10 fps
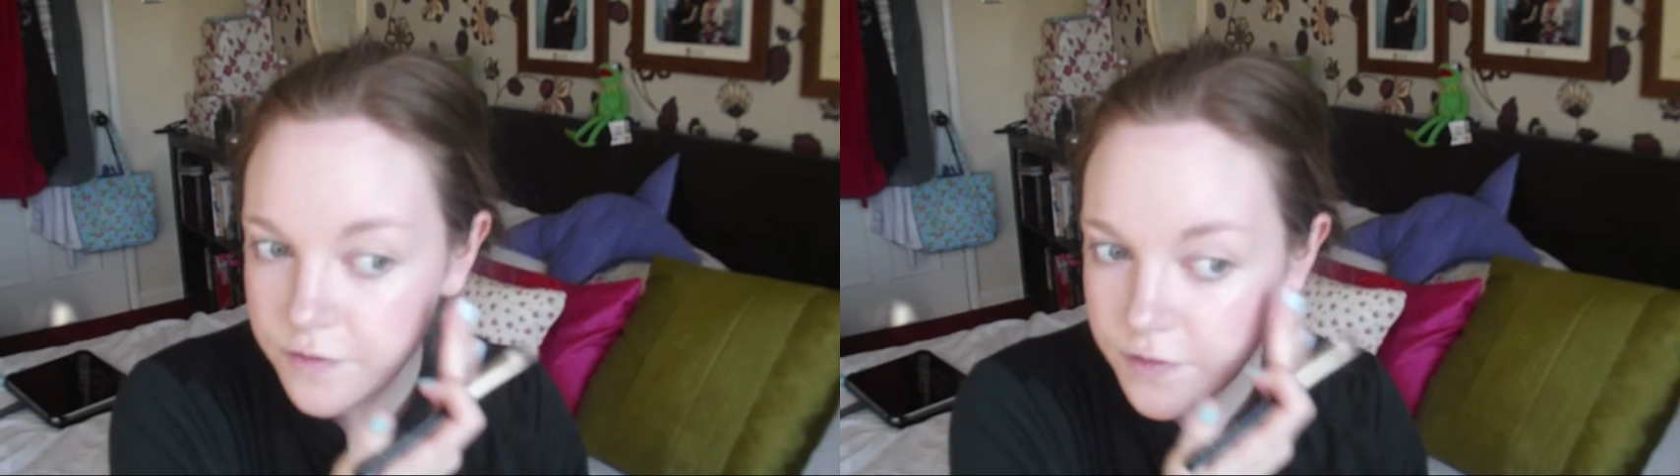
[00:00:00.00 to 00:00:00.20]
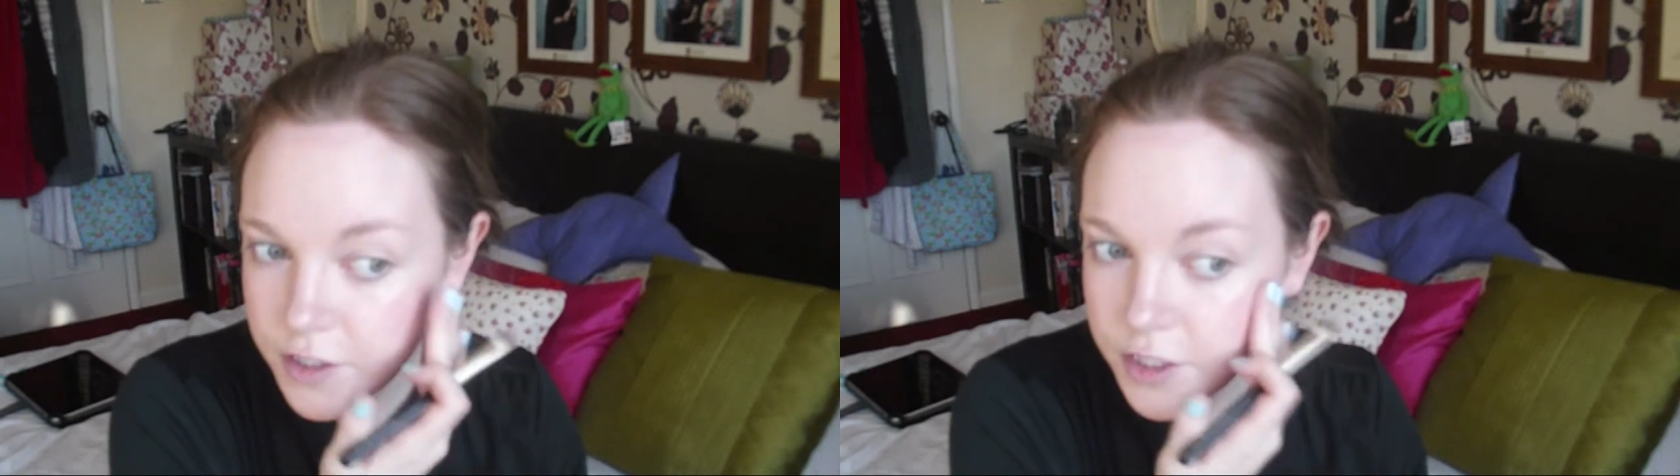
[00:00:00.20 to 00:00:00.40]

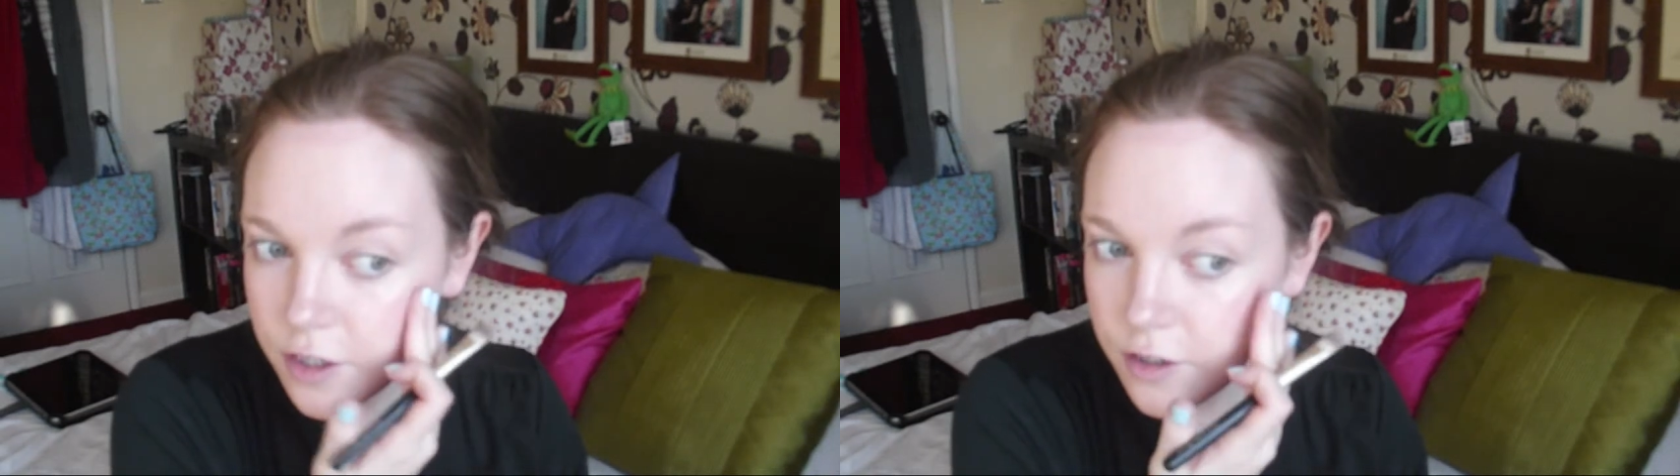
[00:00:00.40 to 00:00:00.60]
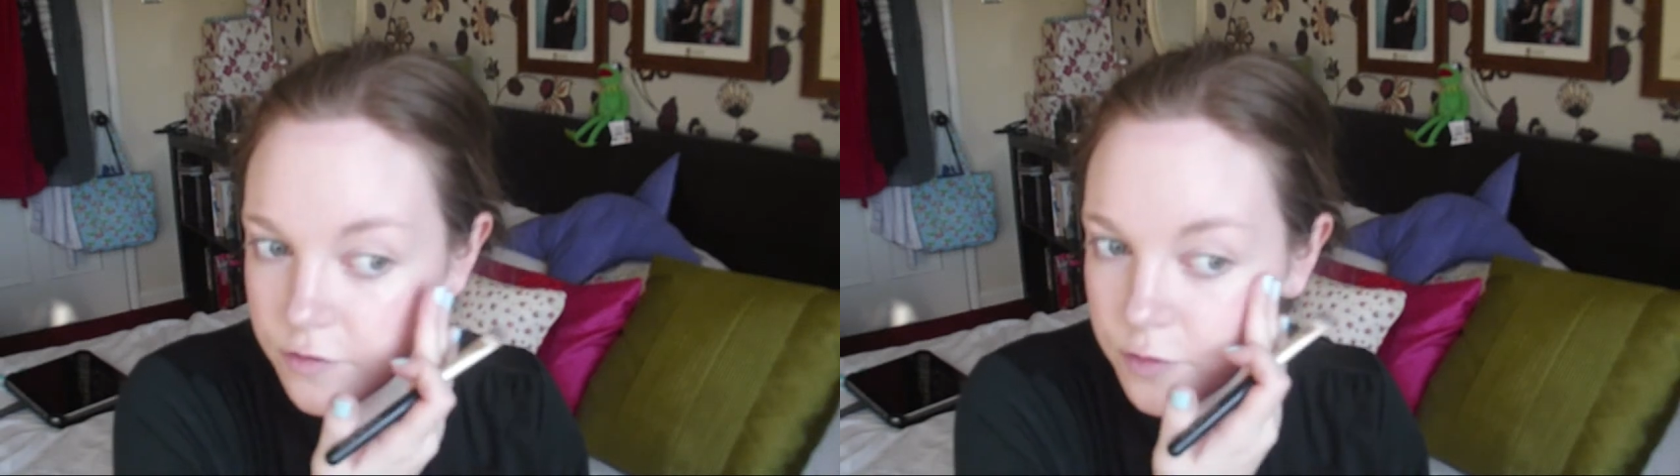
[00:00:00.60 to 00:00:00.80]
finish it
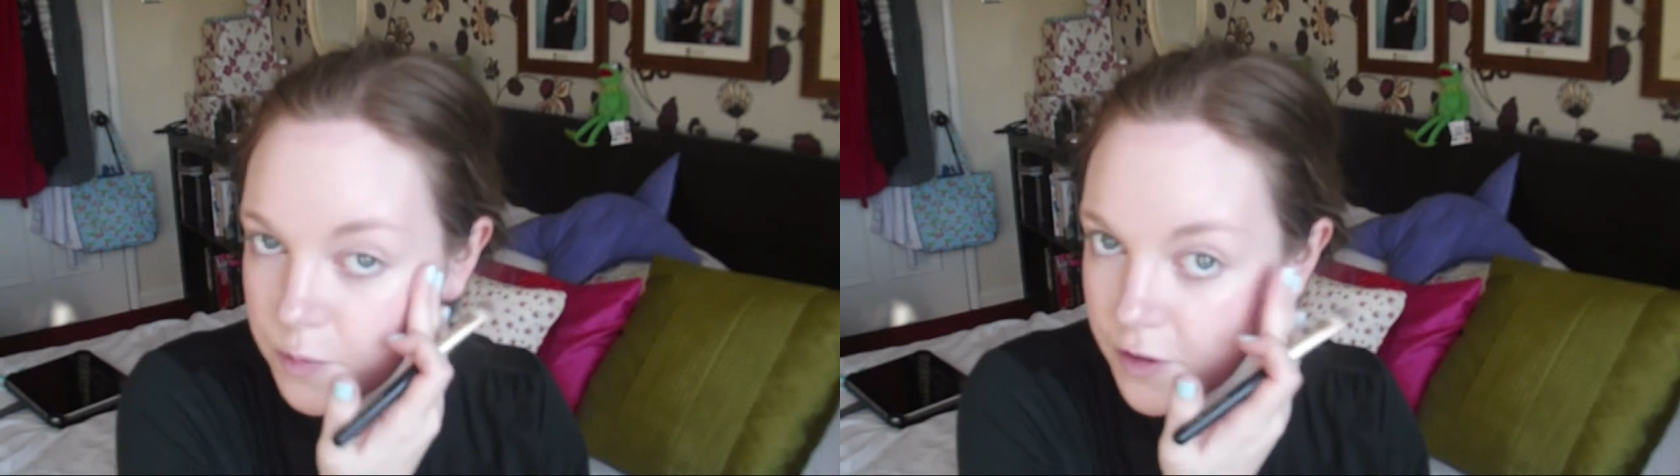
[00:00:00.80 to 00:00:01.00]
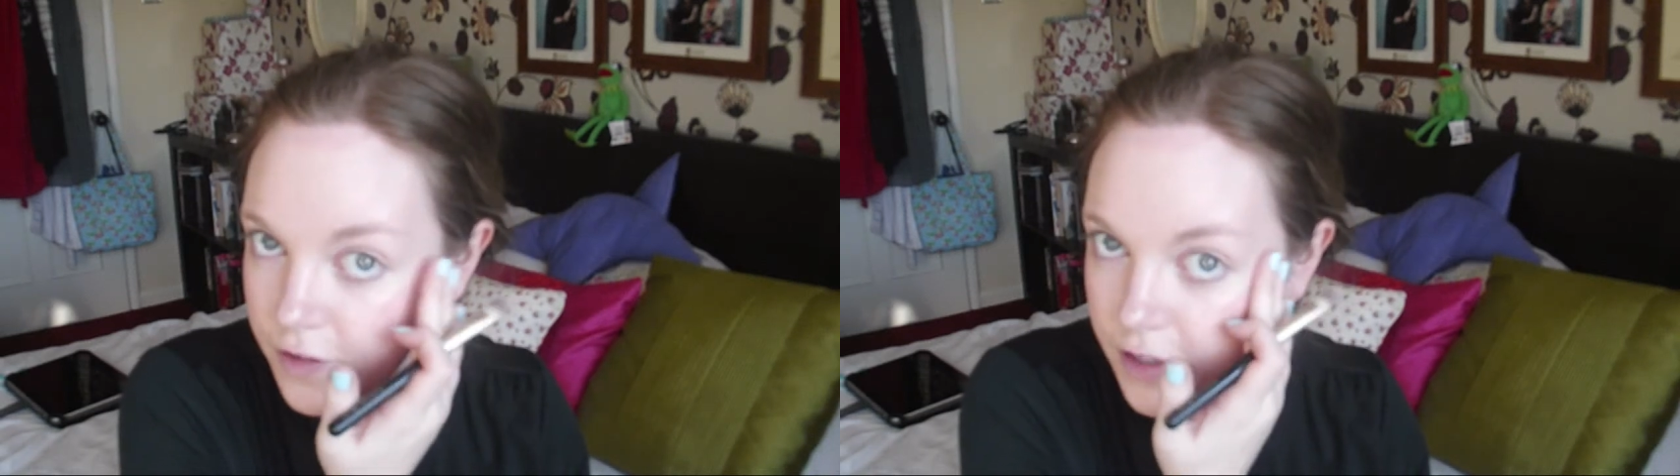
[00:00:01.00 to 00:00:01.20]
off with
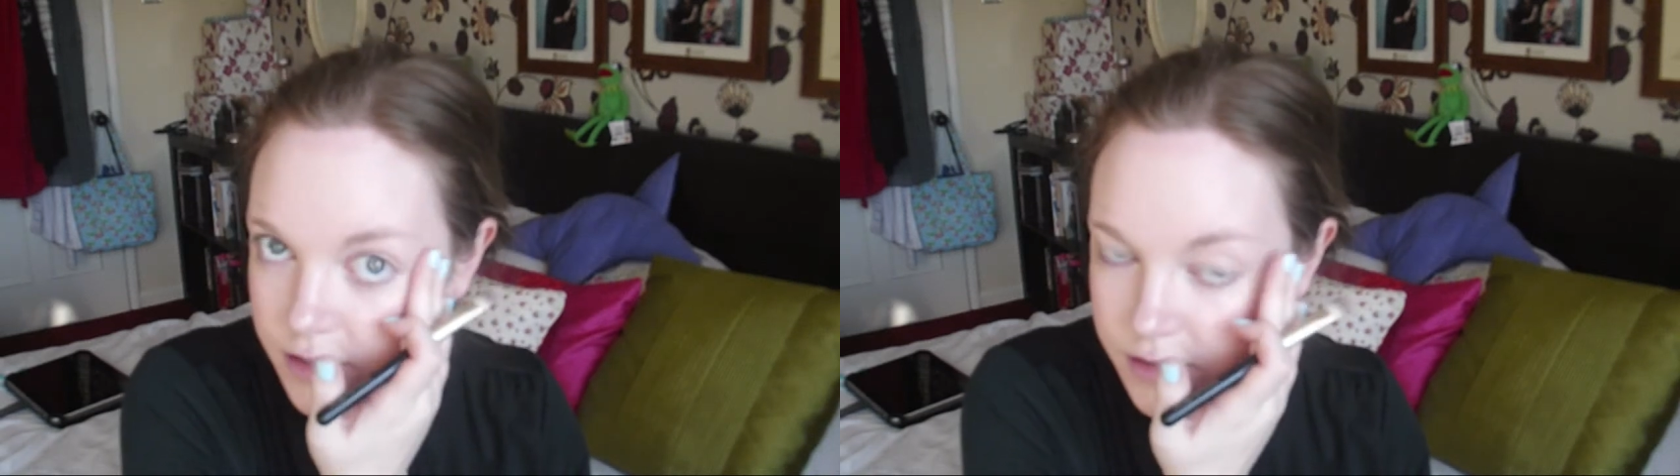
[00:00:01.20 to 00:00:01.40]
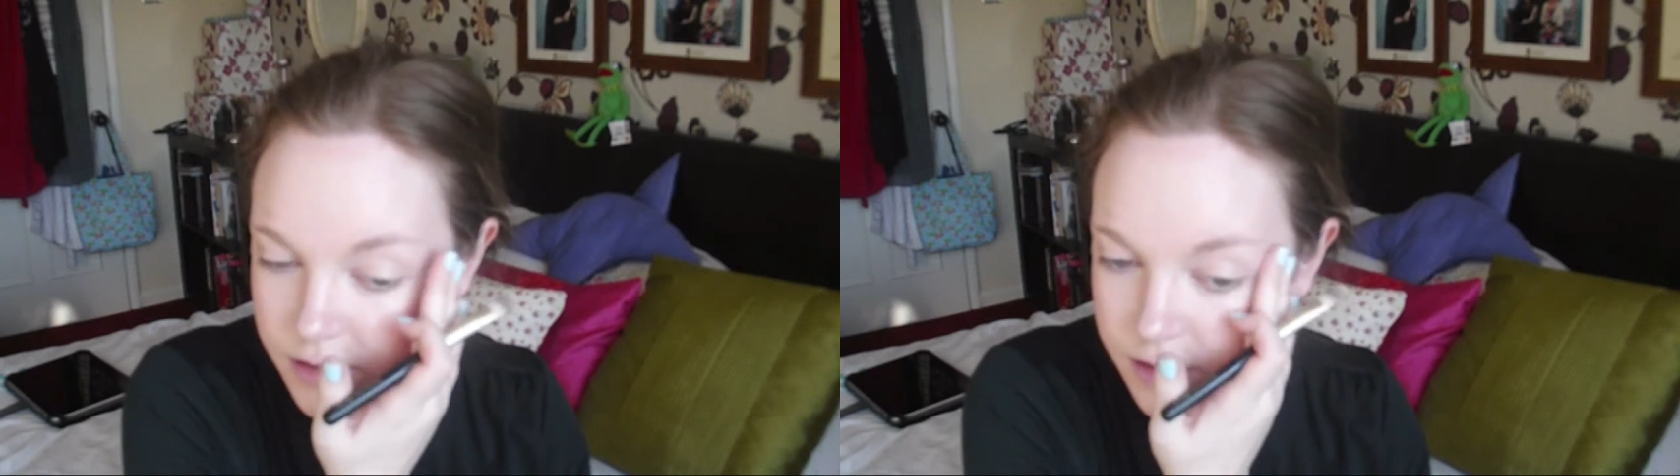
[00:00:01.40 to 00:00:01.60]
my
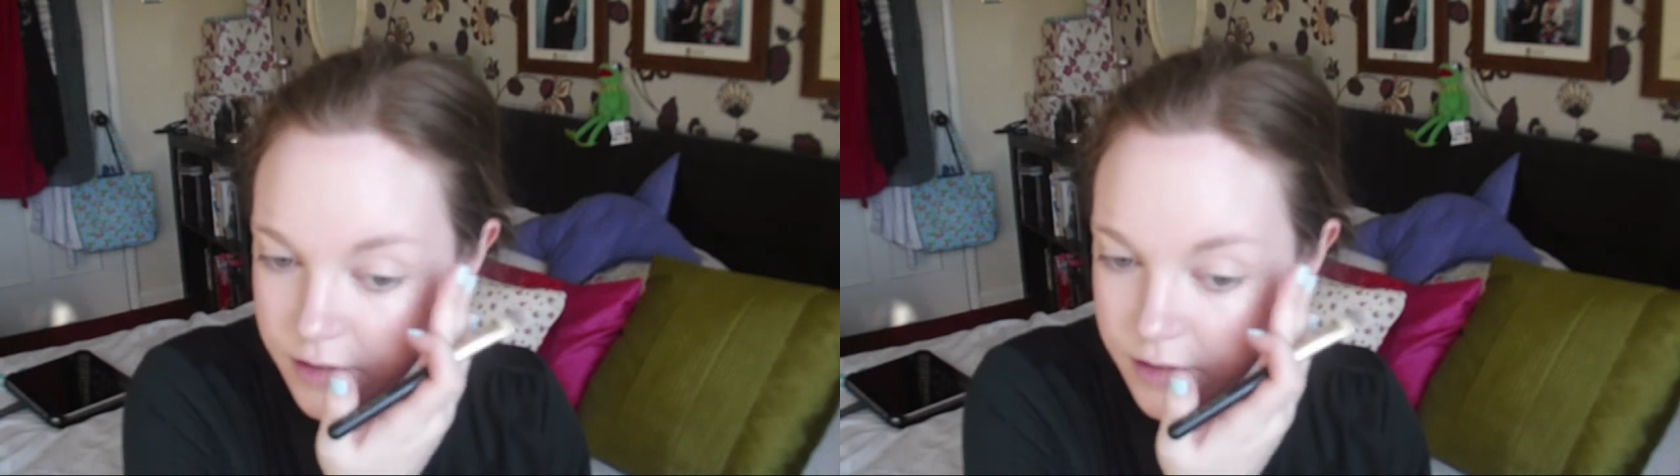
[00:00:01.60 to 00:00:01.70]
fingers.